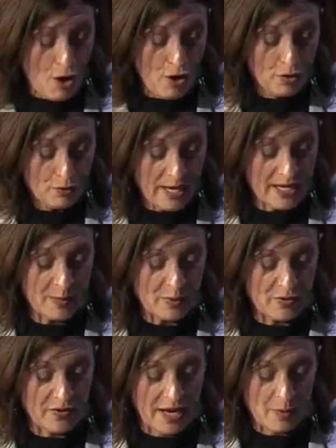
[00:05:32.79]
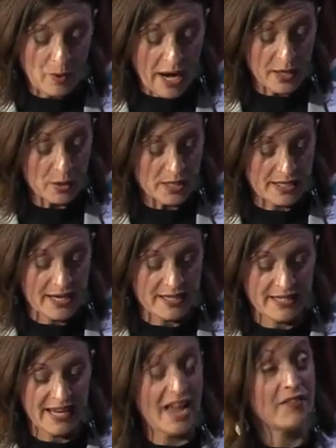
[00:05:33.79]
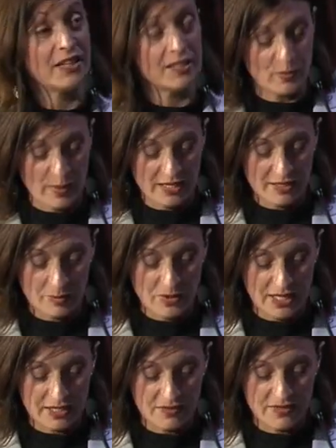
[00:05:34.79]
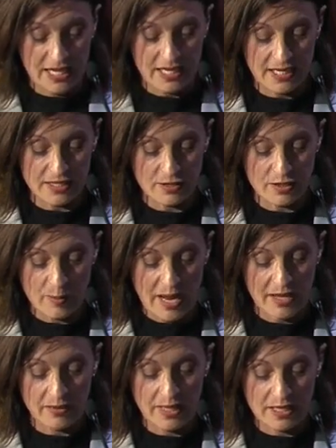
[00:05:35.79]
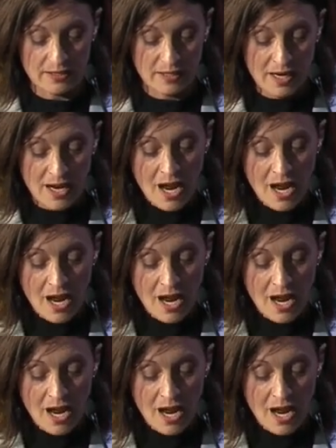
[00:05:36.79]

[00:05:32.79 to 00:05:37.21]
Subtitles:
already prioritizing evidence-based objective data into their pathways.